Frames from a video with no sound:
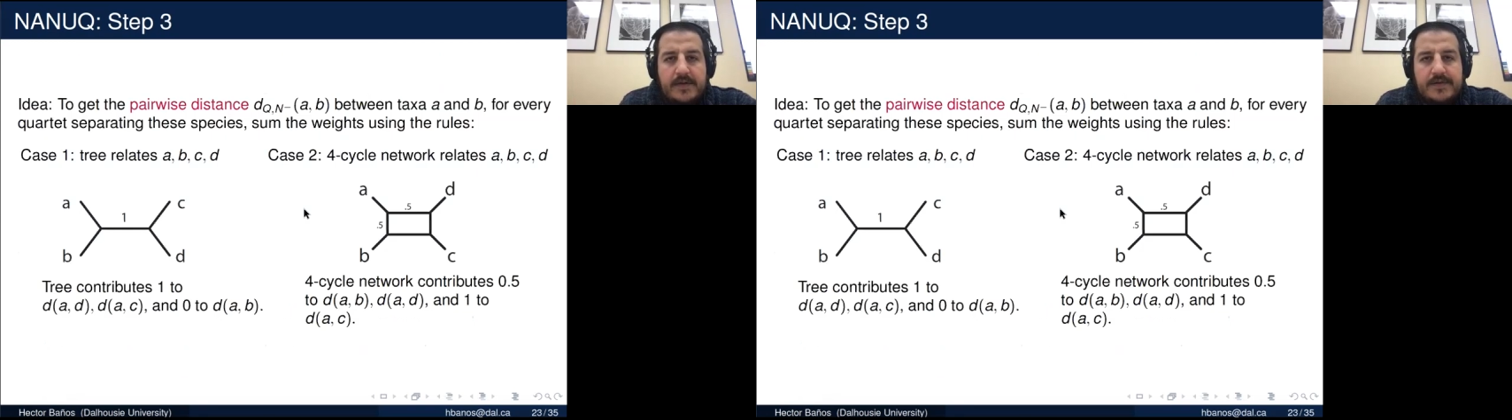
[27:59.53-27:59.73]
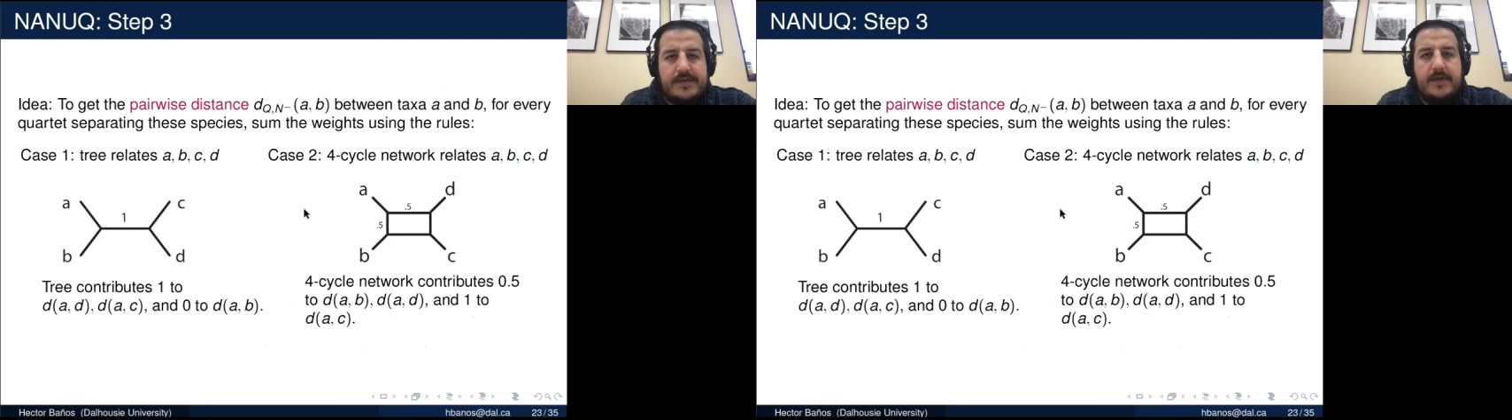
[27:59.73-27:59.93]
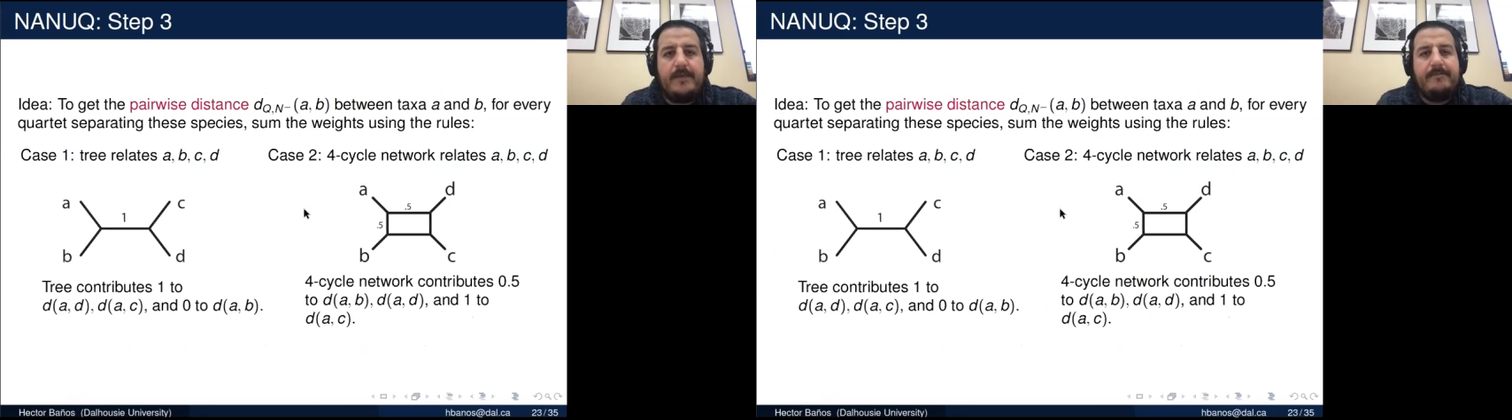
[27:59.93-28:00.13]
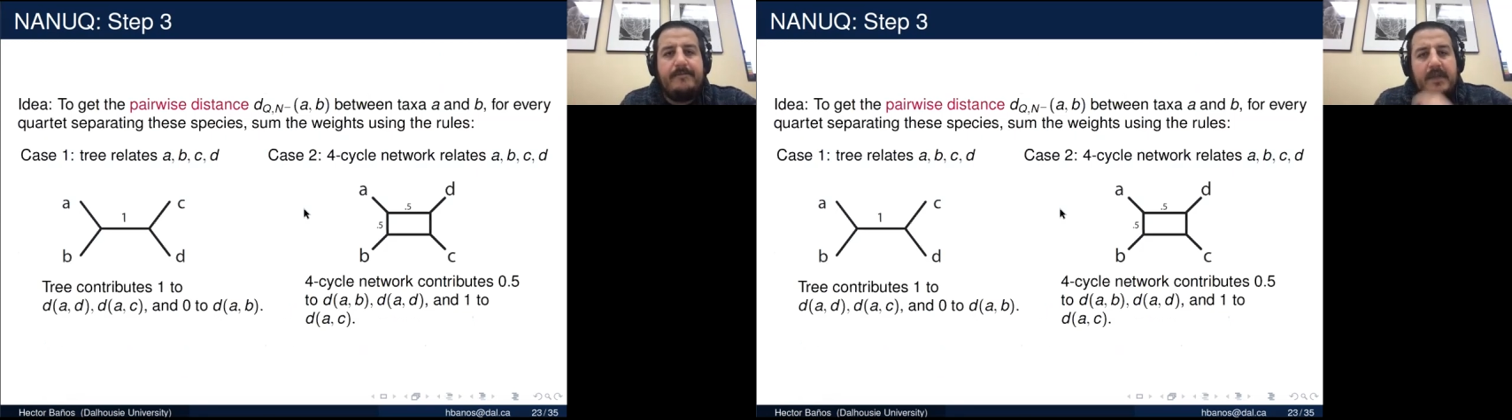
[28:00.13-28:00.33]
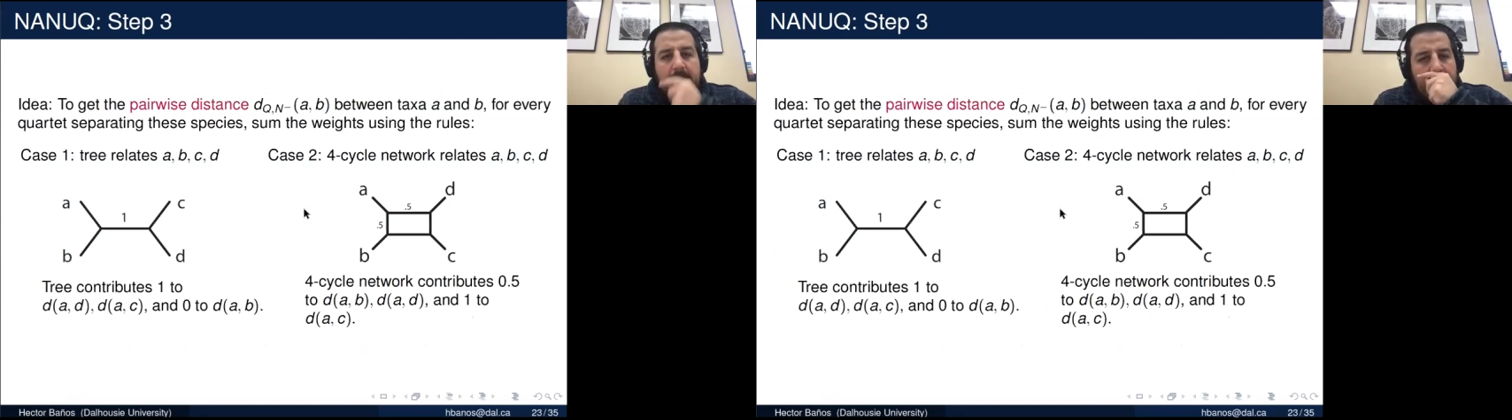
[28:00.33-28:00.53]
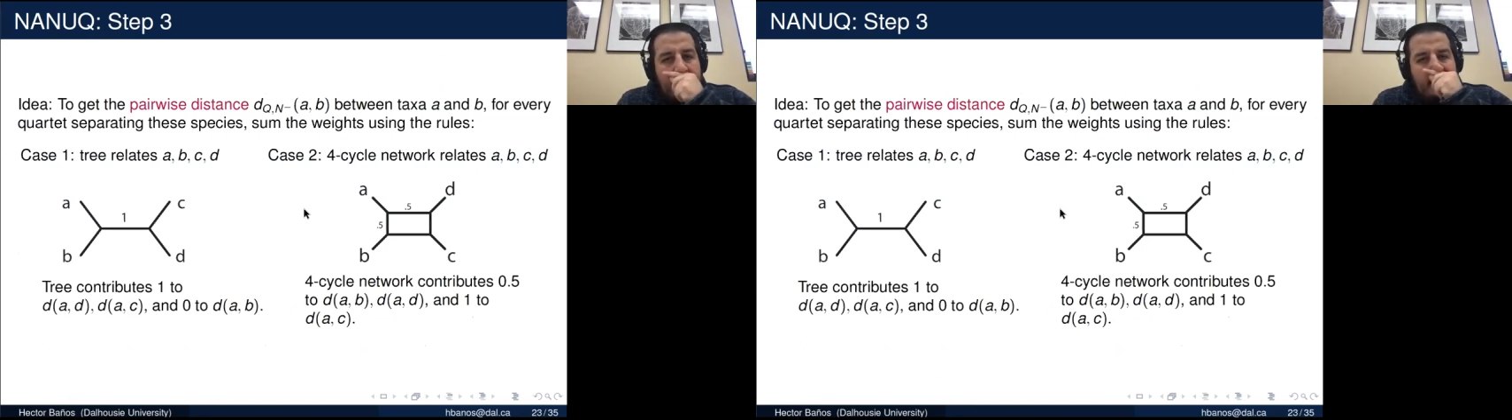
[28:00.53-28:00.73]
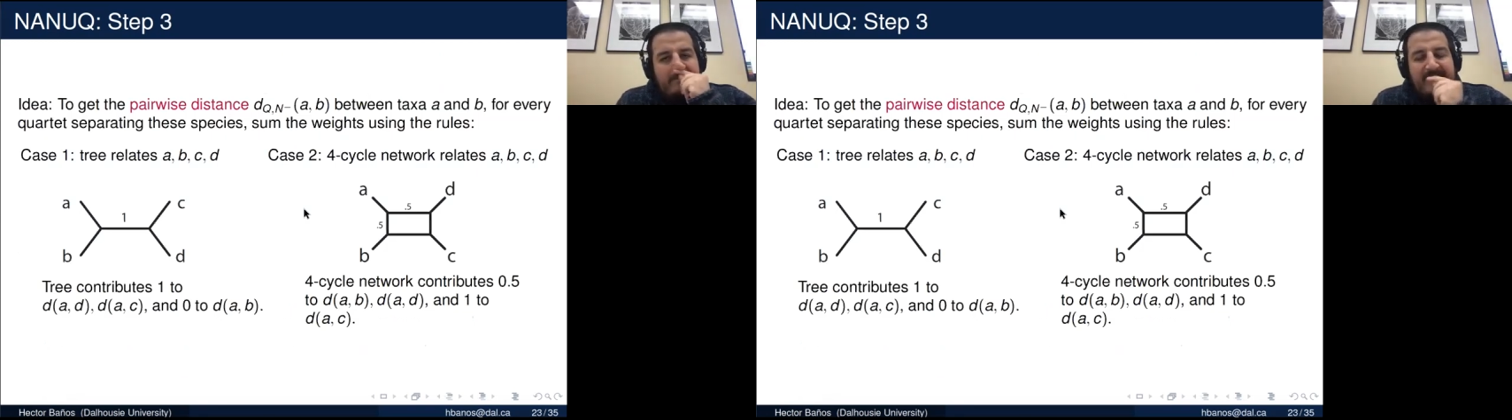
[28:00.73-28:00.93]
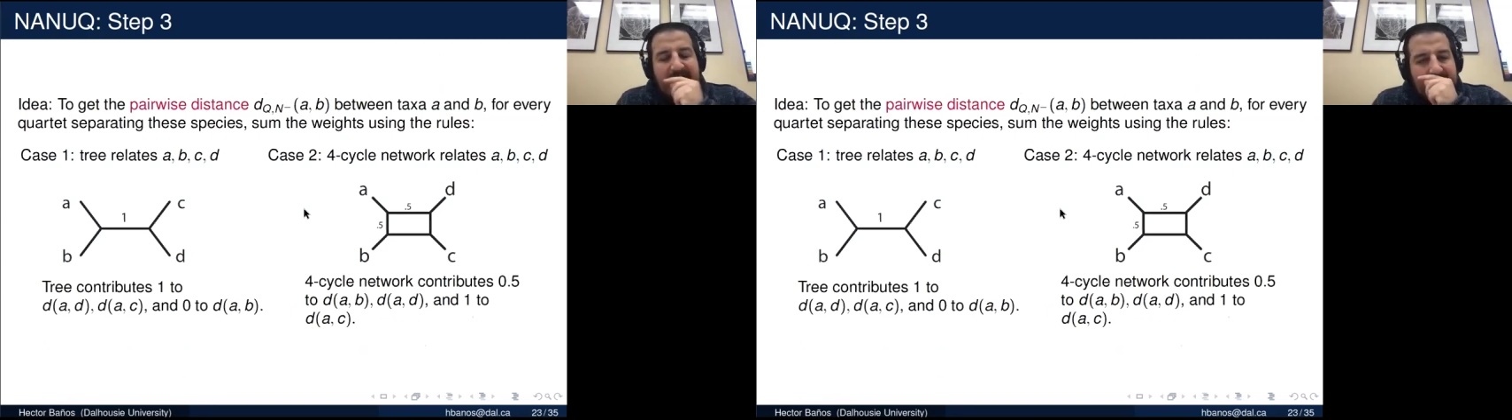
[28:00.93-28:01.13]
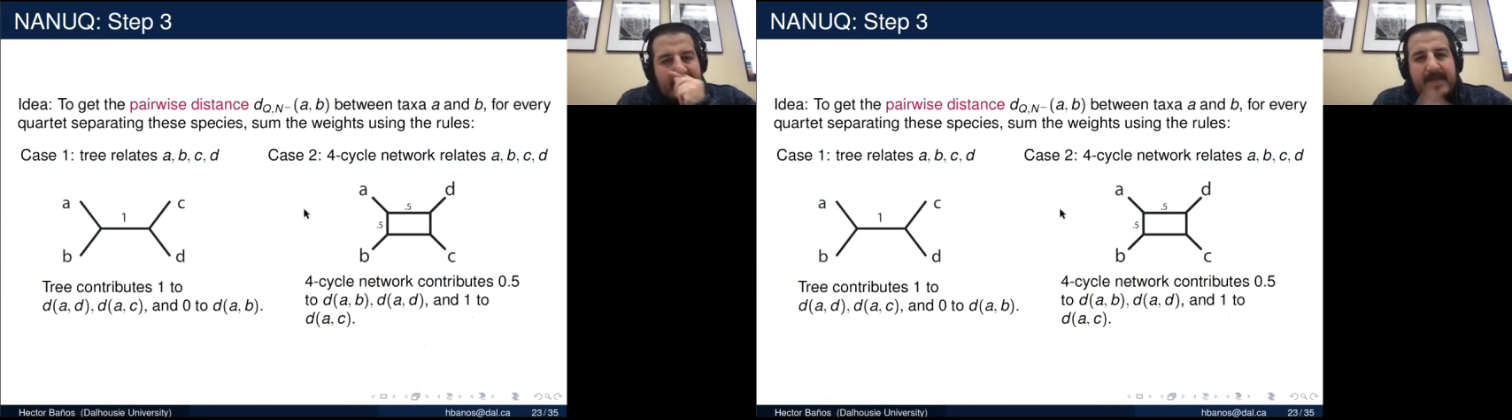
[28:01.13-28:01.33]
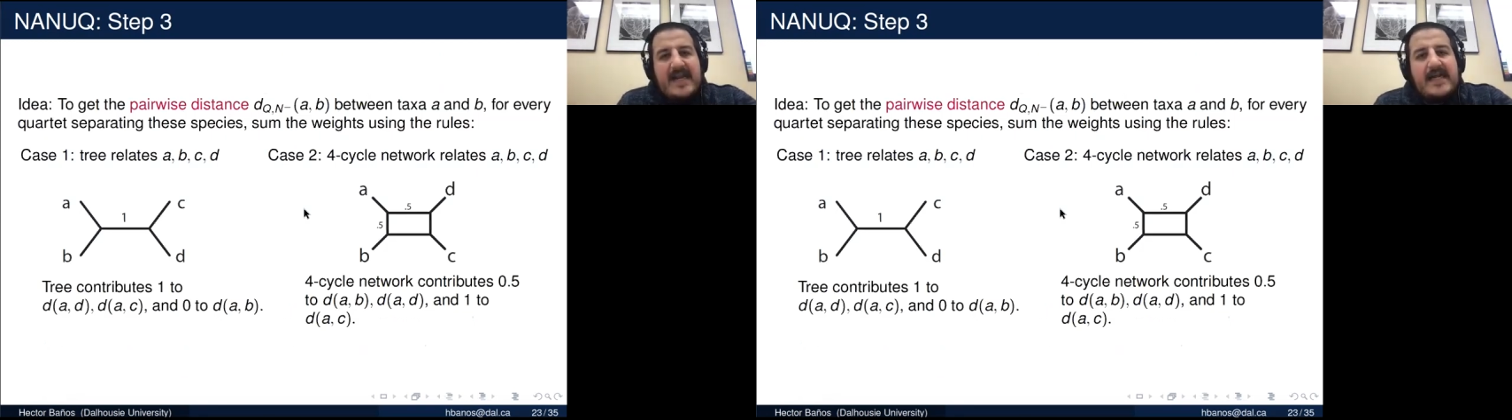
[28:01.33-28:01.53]
So
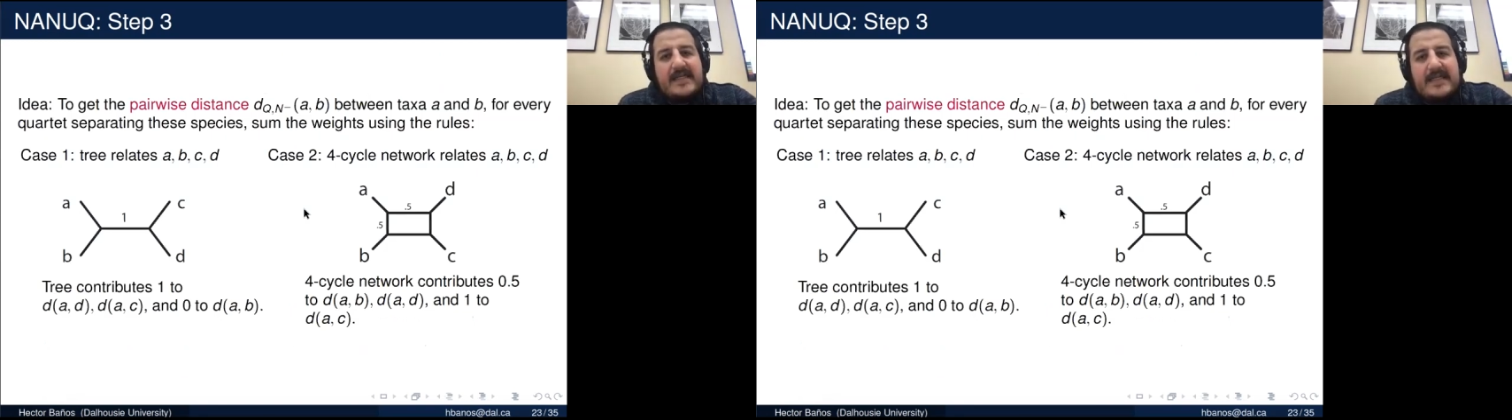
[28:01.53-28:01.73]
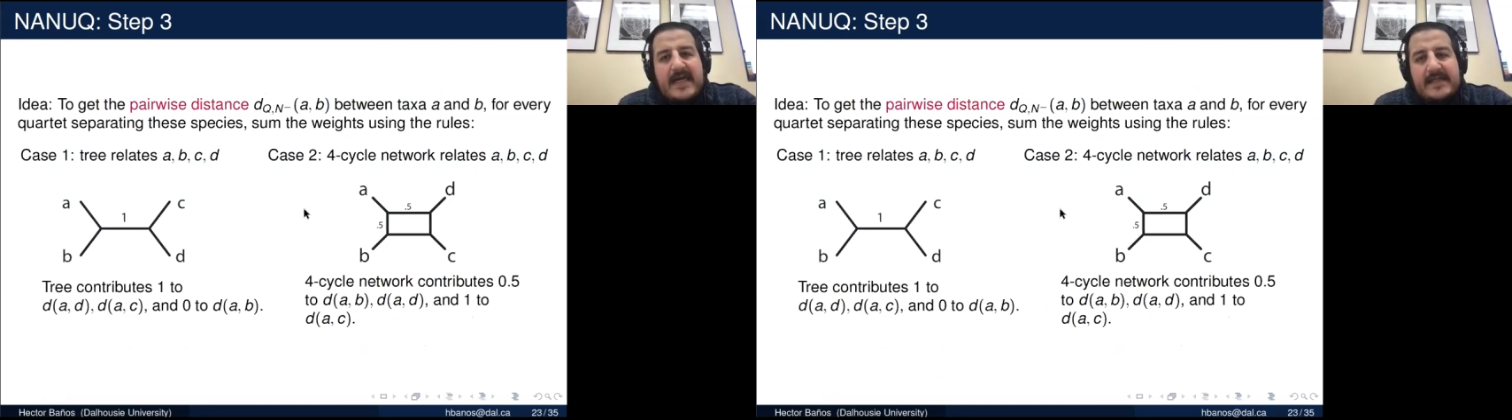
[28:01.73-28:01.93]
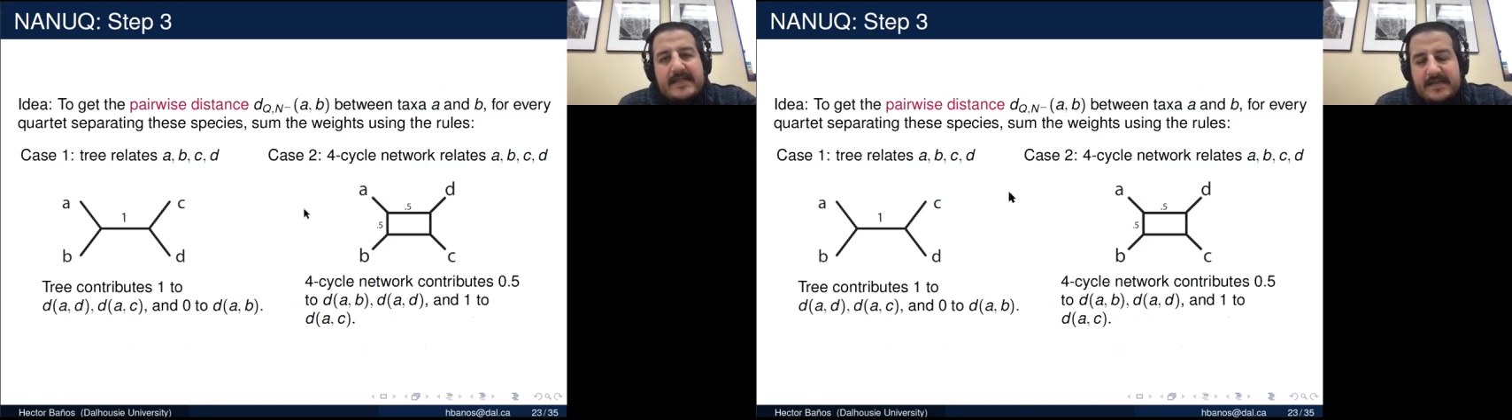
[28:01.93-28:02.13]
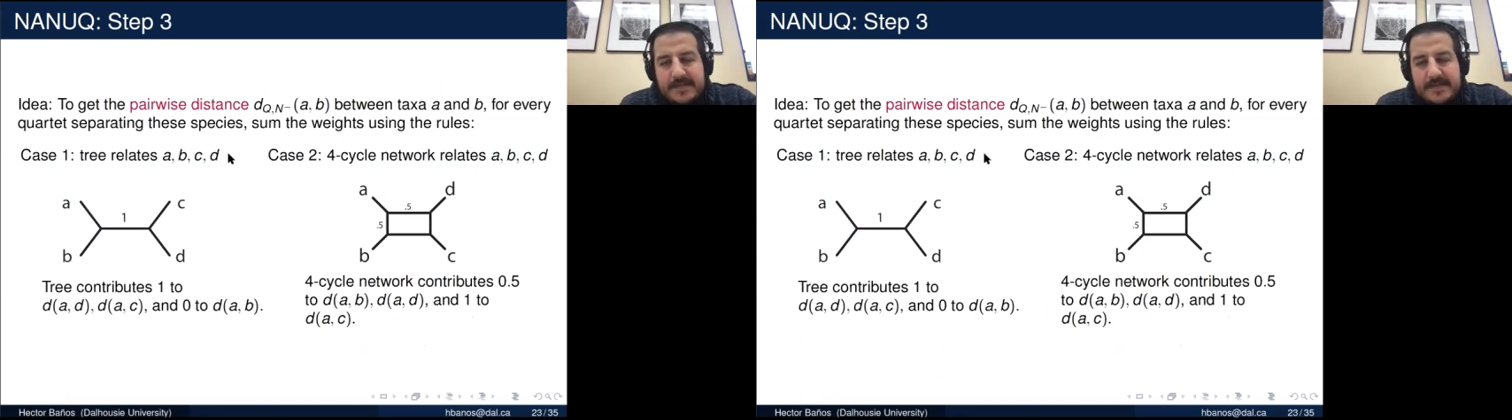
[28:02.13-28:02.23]
the main idea is